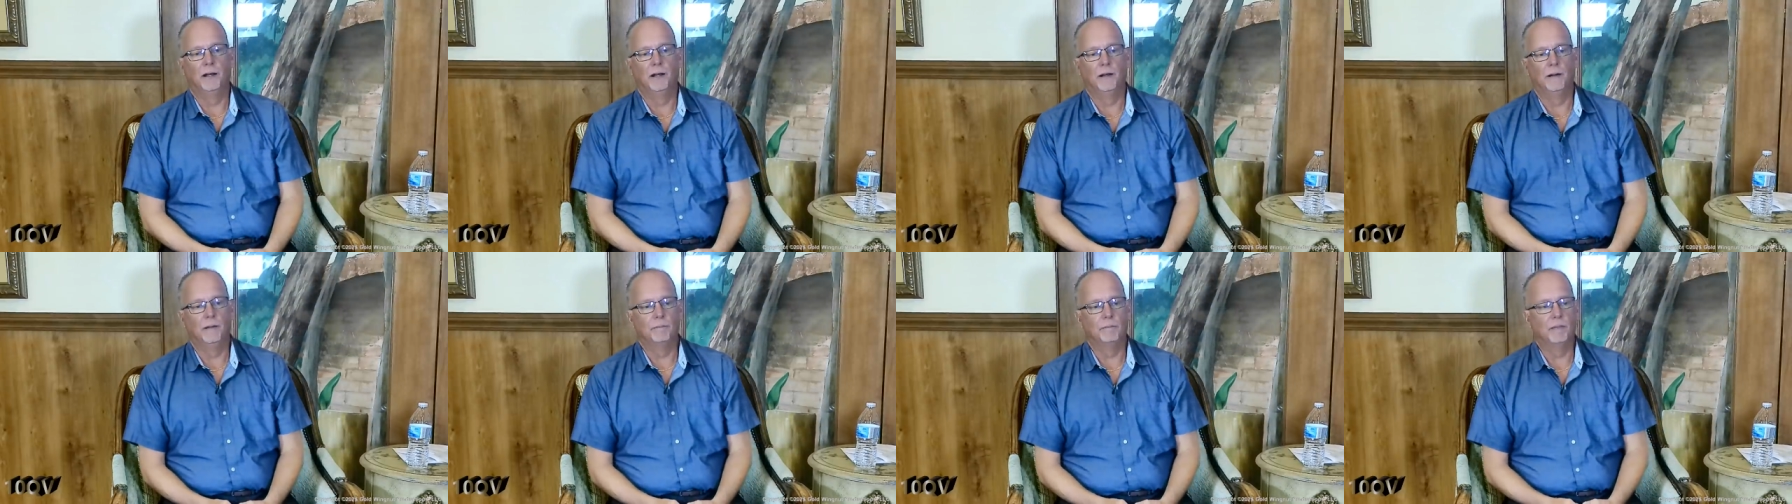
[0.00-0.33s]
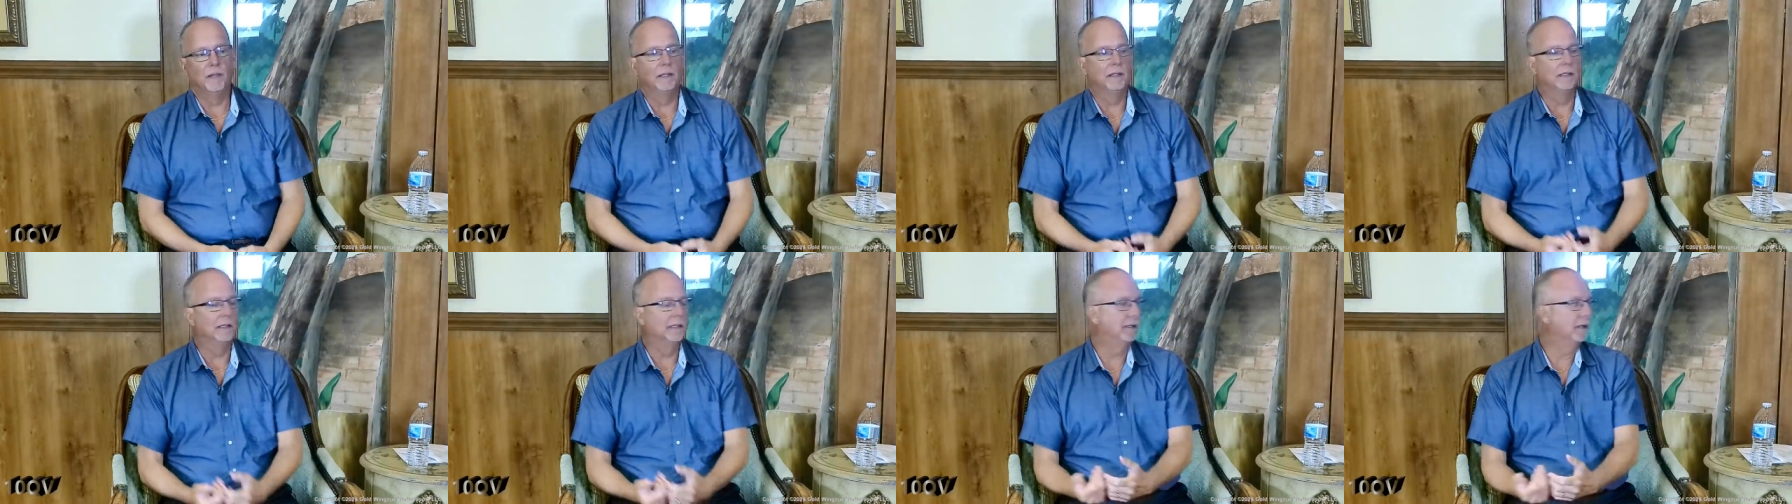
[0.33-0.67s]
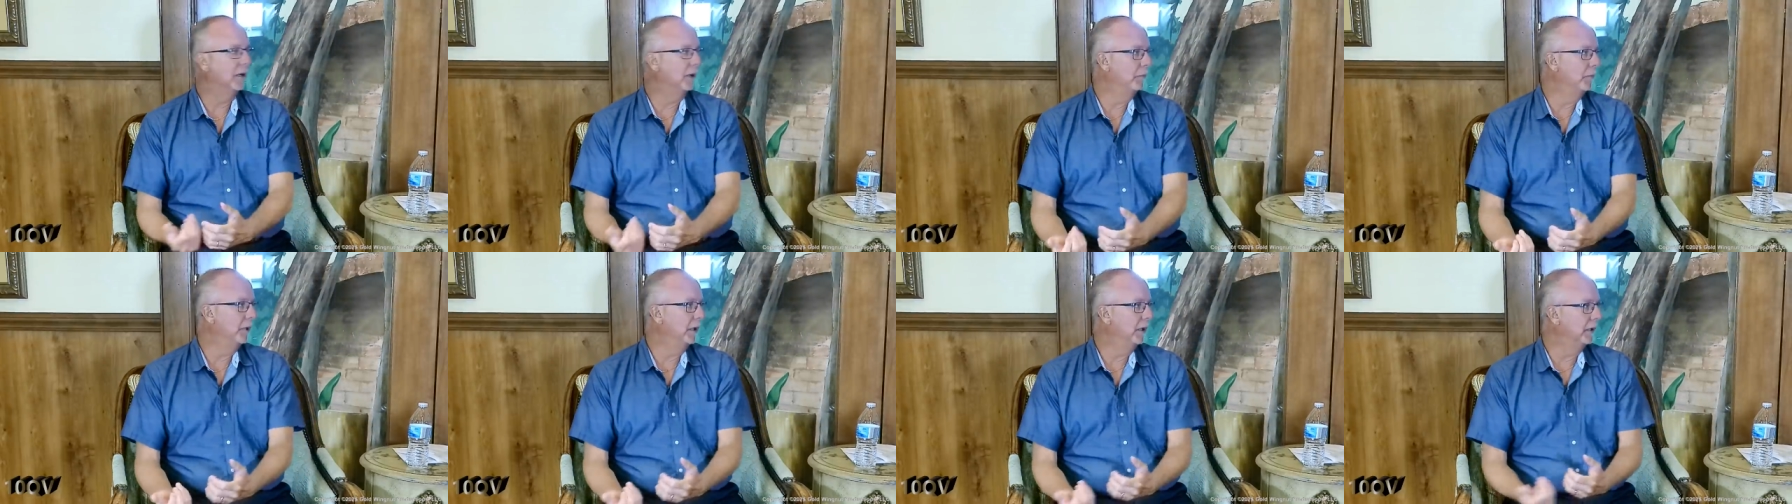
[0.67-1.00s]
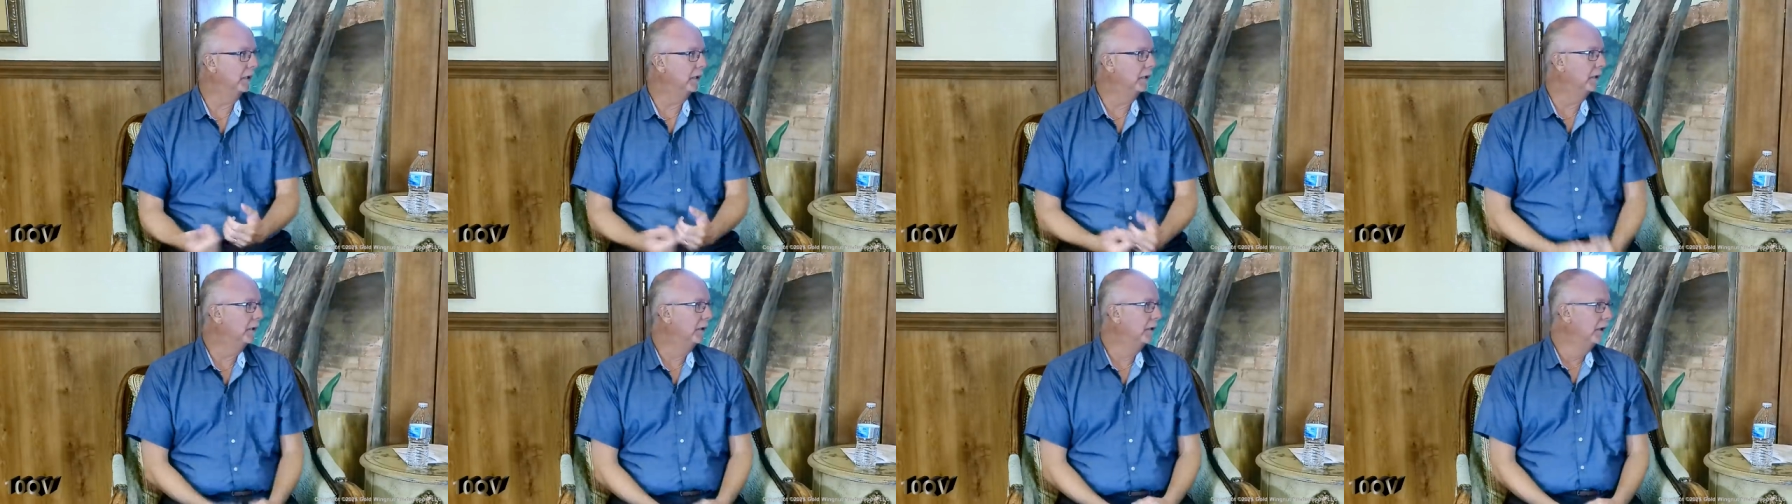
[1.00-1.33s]
They could come in
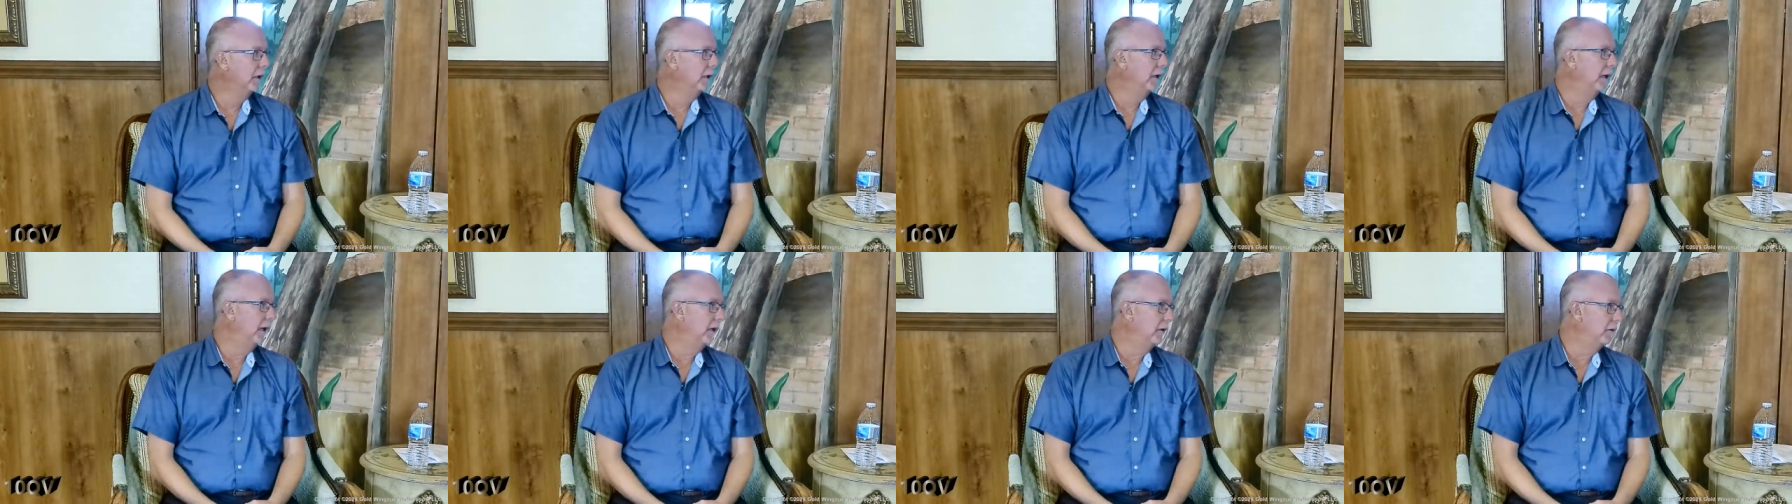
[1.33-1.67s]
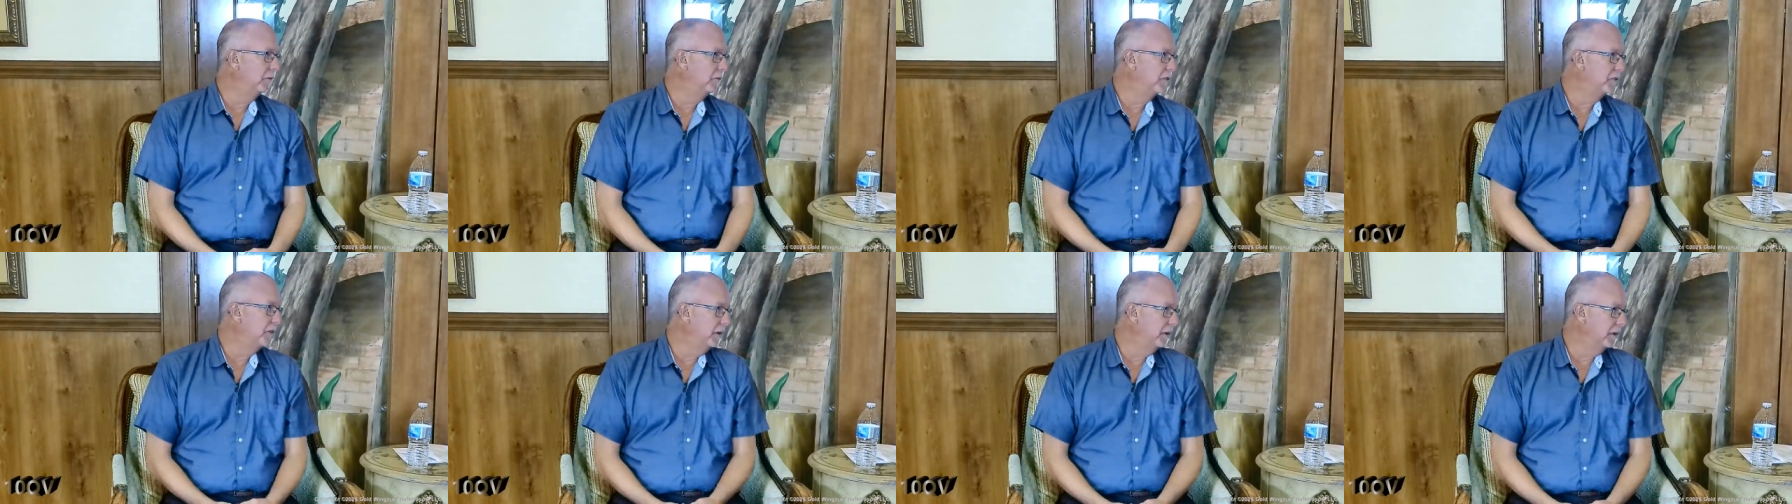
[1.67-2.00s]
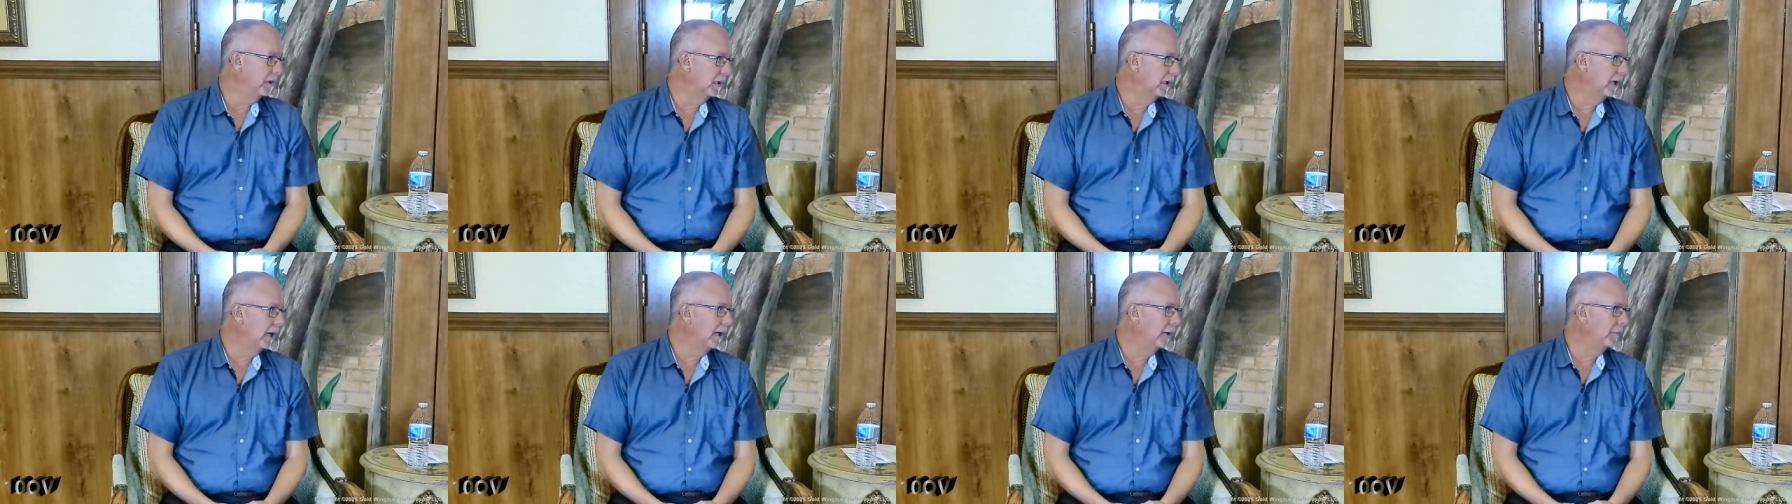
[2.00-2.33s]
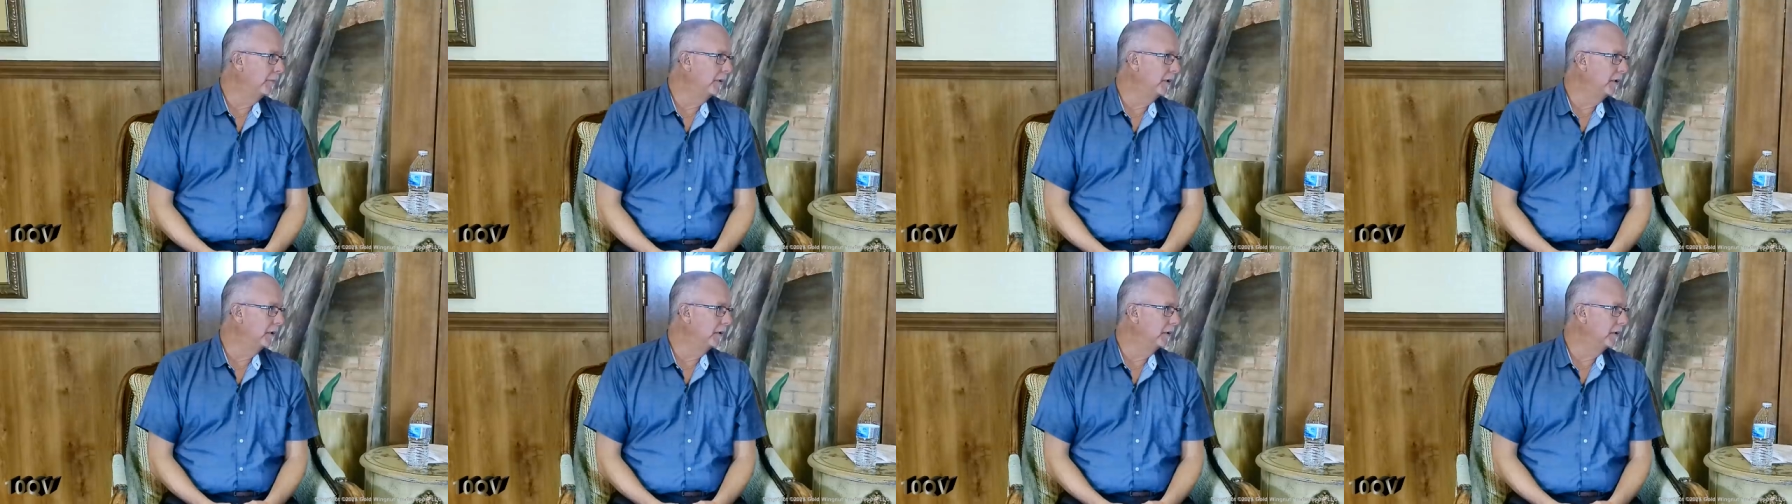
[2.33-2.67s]
and and sit in the
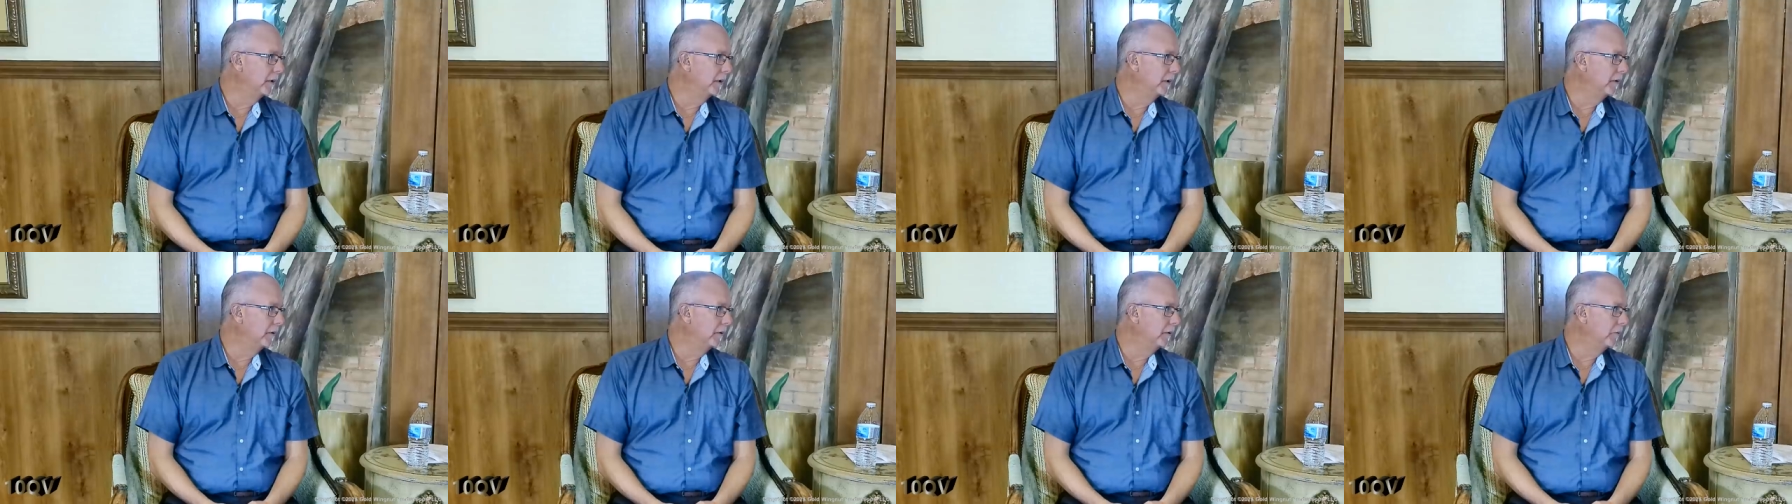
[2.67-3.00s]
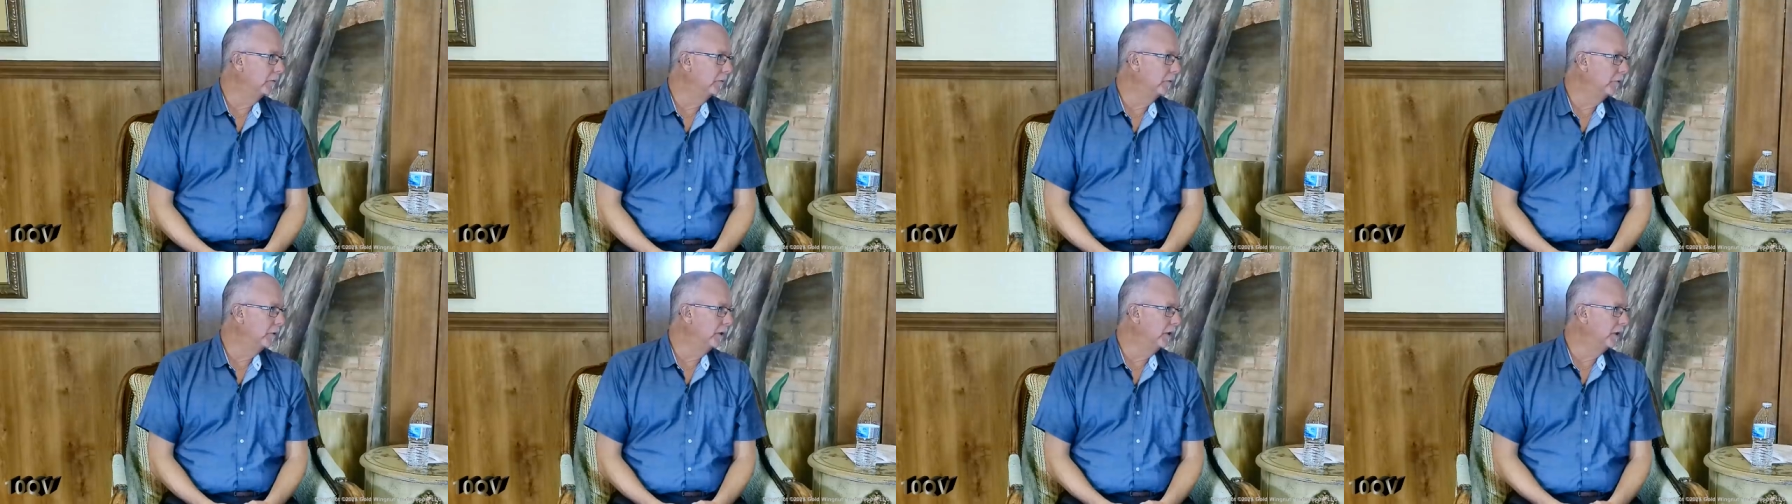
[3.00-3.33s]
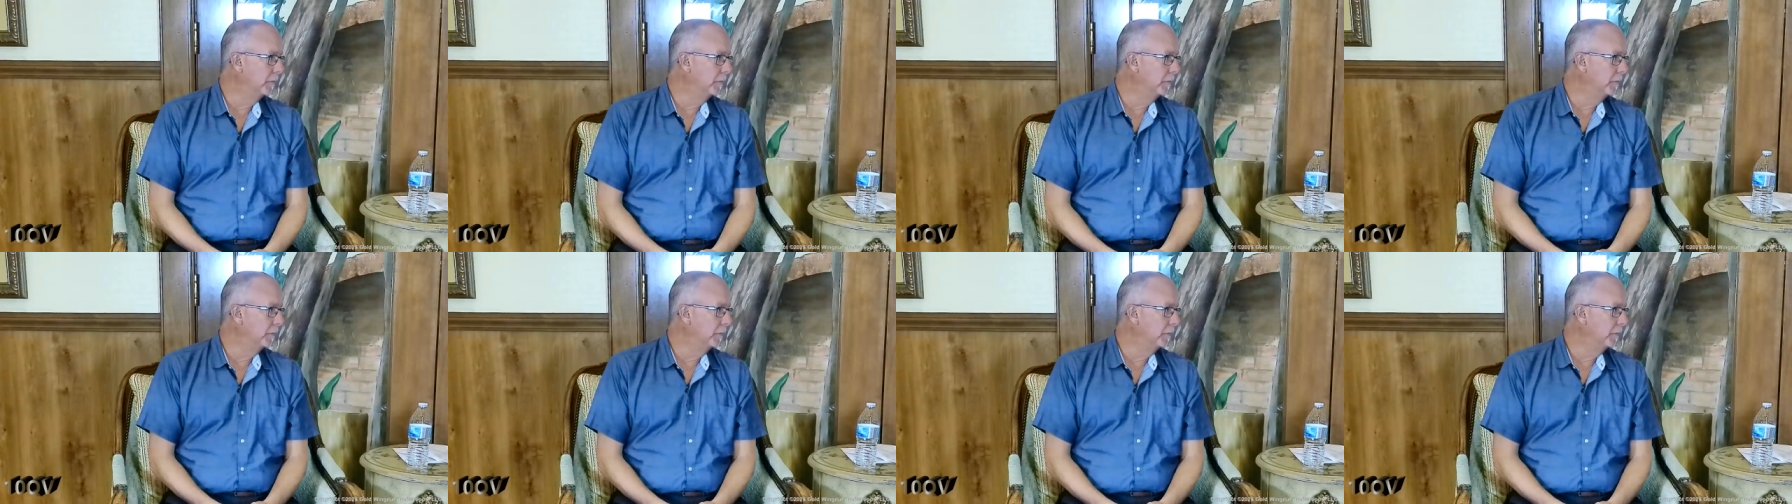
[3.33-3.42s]
lobby and read a